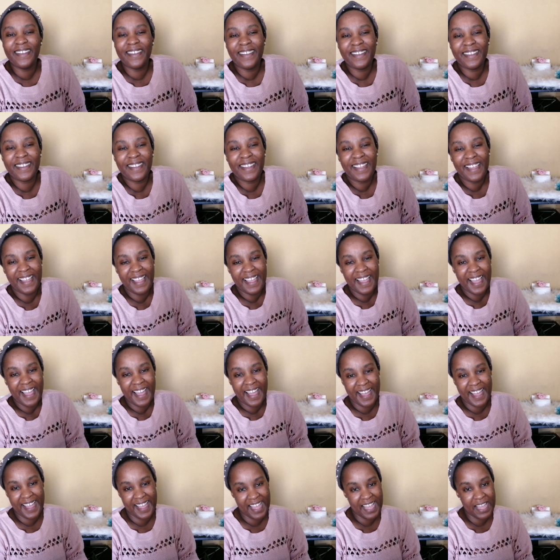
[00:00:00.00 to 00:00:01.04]

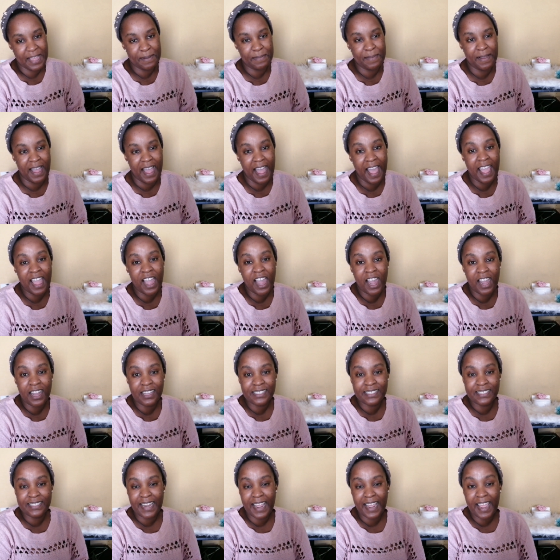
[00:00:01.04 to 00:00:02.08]
I
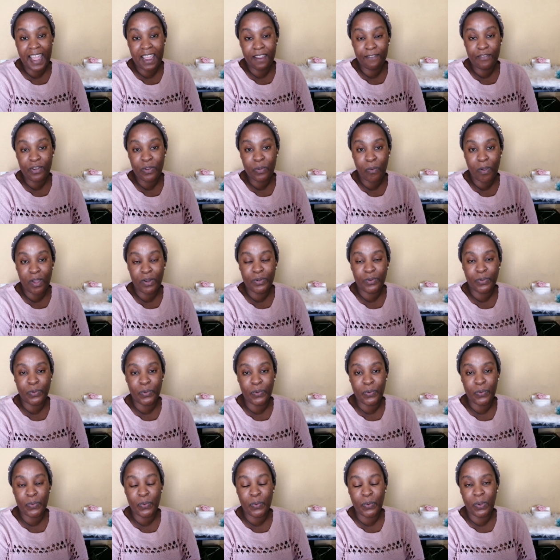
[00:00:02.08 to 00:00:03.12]
asked everyone
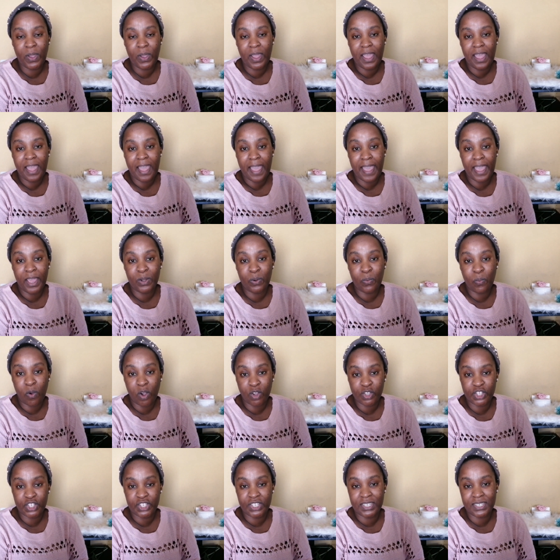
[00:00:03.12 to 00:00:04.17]
who had
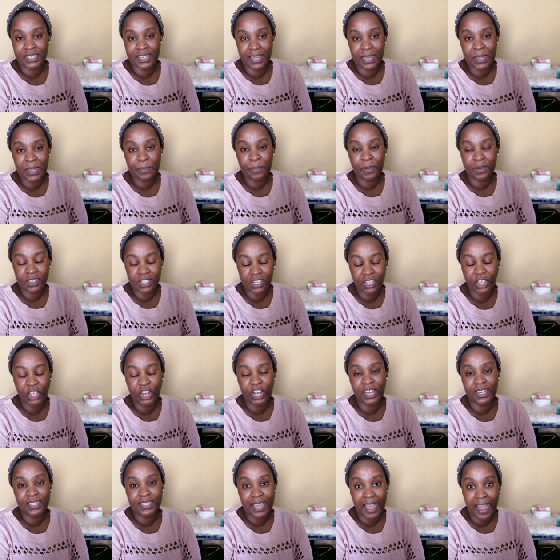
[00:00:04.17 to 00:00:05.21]
watched till a
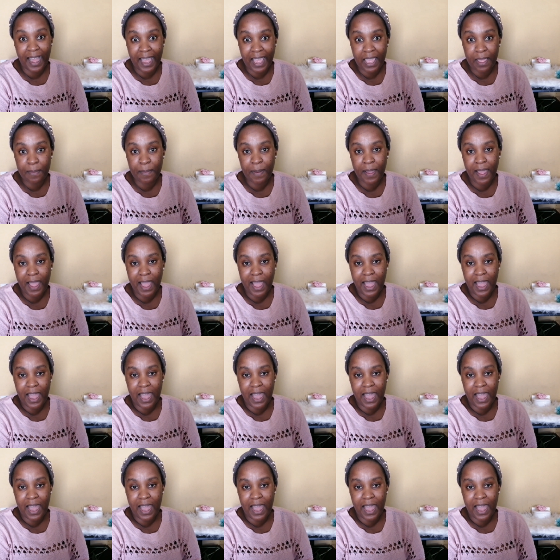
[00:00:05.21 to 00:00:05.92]
particular time